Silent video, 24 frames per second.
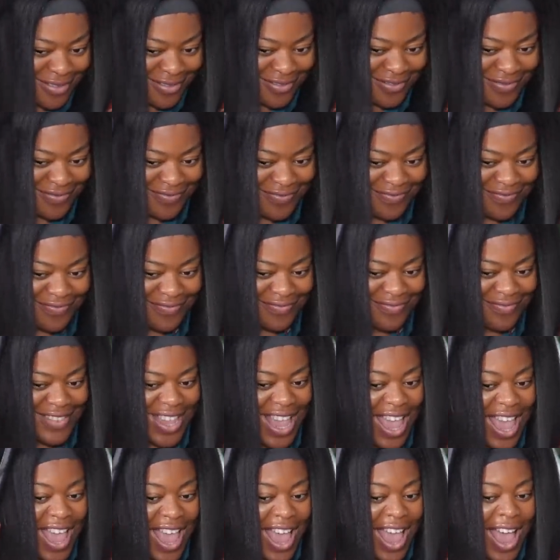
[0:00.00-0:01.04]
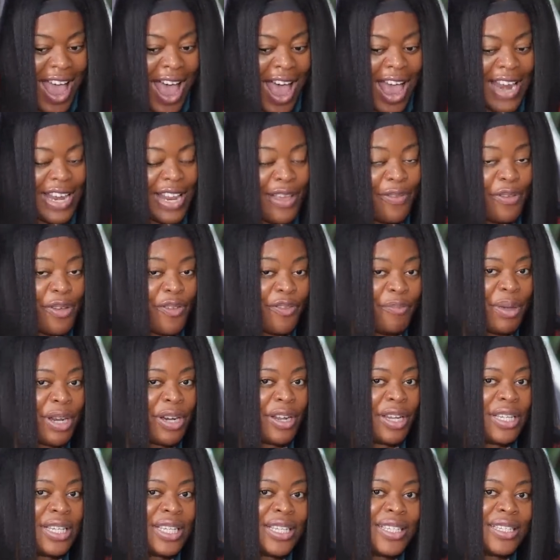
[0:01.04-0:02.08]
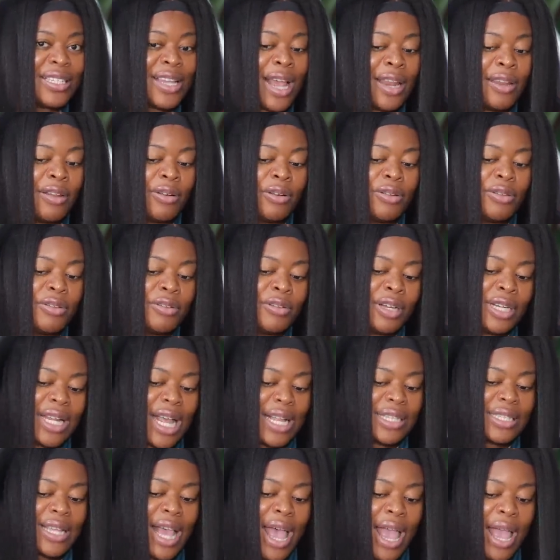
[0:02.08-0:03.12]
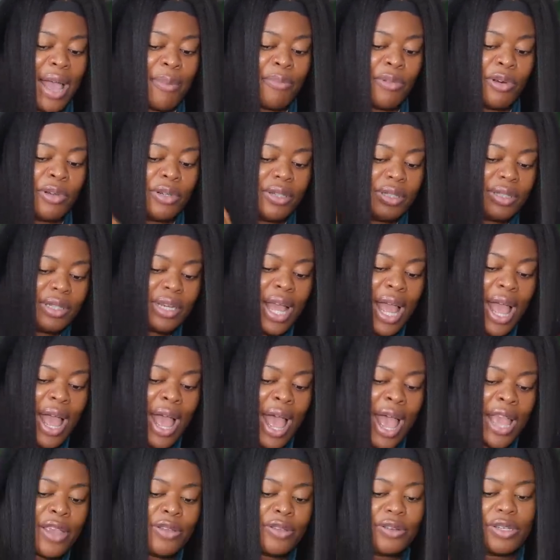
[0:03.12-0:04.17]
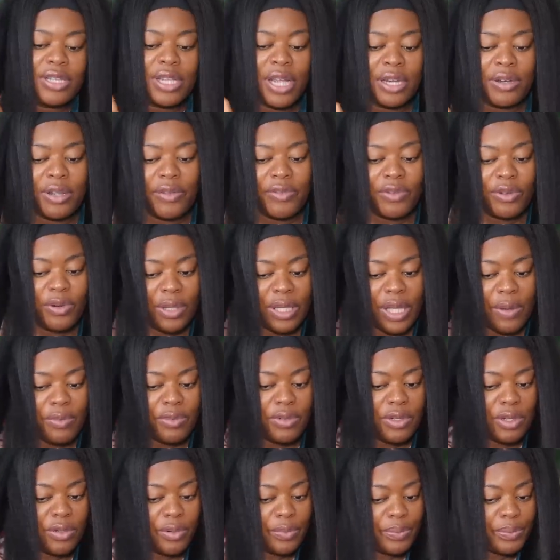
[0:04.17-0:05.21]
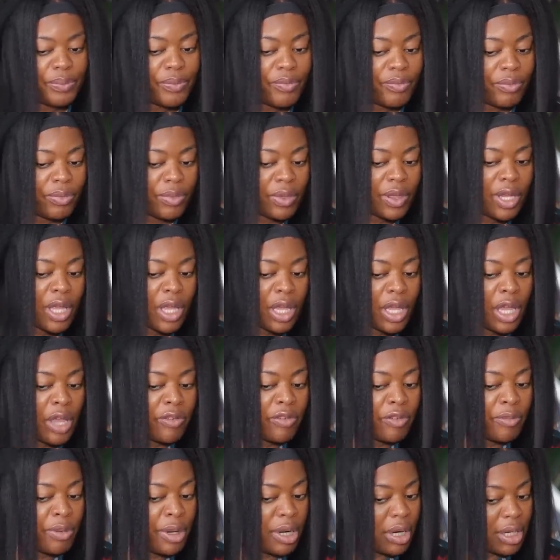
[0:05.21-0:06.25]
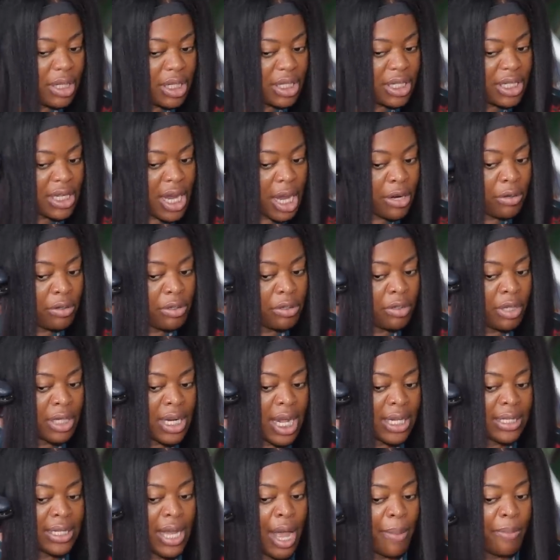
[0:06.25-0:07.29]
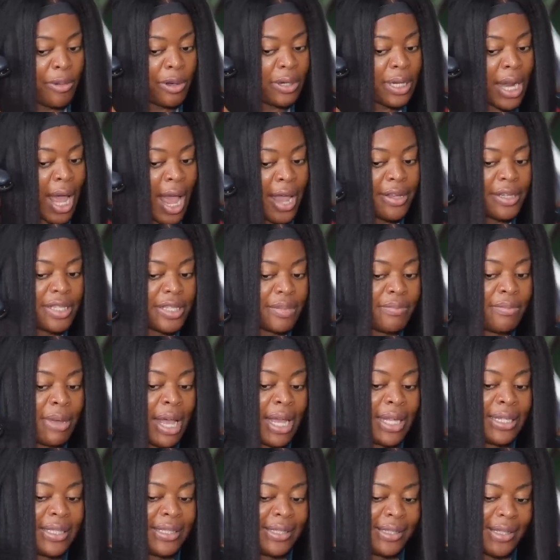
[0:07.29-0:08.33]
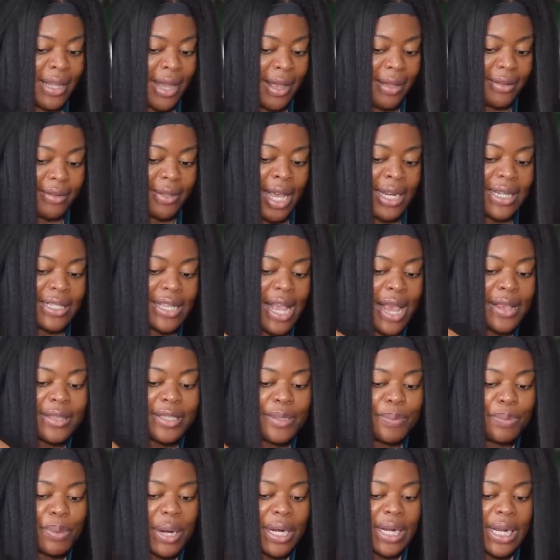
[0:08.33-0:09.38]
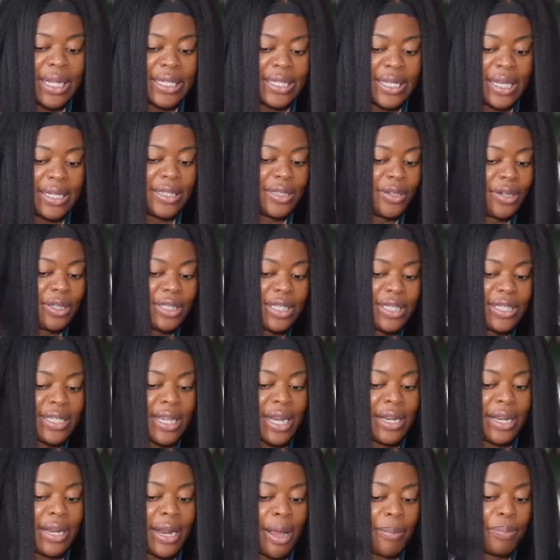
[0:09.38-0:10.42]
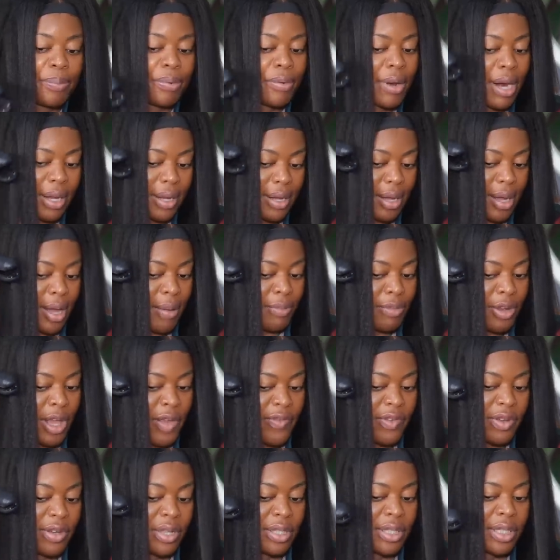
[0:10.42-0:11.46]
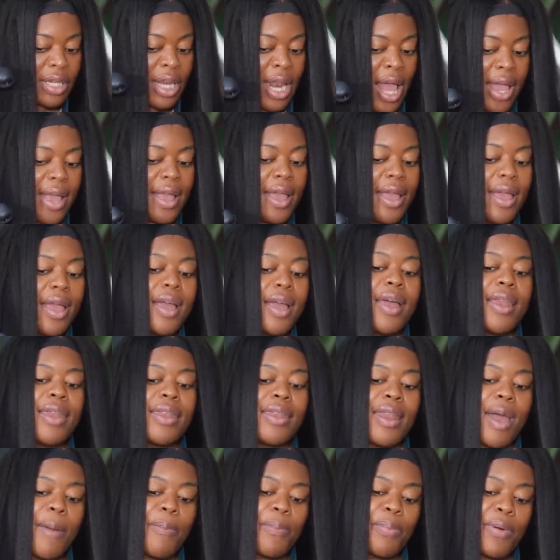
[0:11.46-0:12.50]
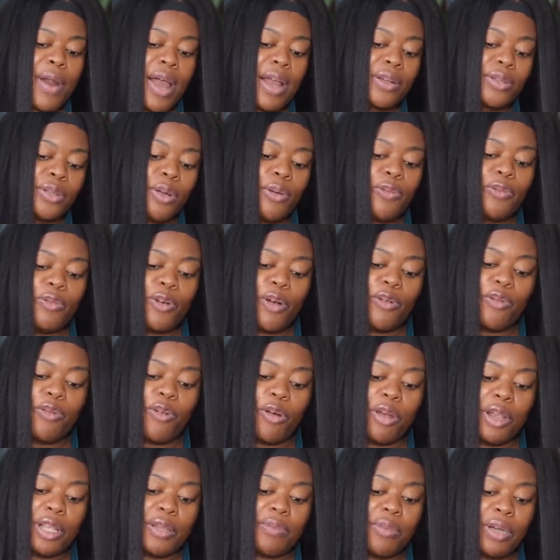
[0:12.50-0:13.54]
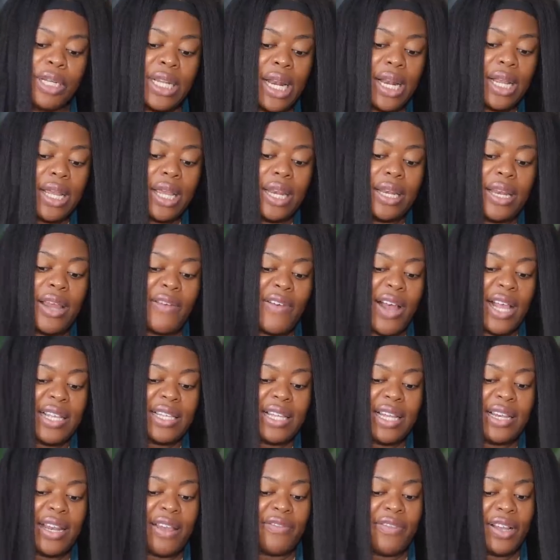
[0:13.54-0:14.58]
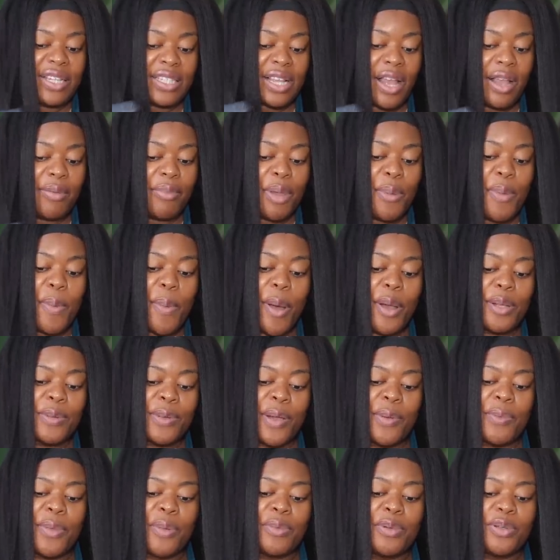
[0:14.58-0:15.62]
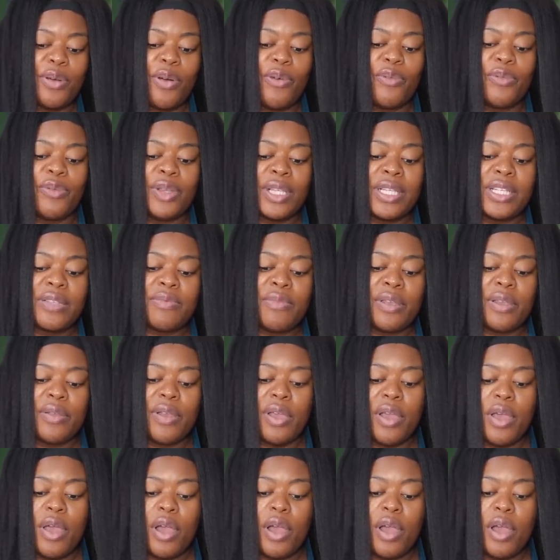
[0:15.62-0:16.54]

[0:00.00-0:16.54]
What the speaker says: And if you've been on this channel, you know that I am on IUD. I don't even know what I'm doing. If you've been on this channel, you know that I'm on IUD. My dear, anytime you see pregnancy, anything on this channel, na prank. I'm not even going to lie. Na prank, don't fall for it. But then again, never say never, sha. Maybe my husband will be able to convince me.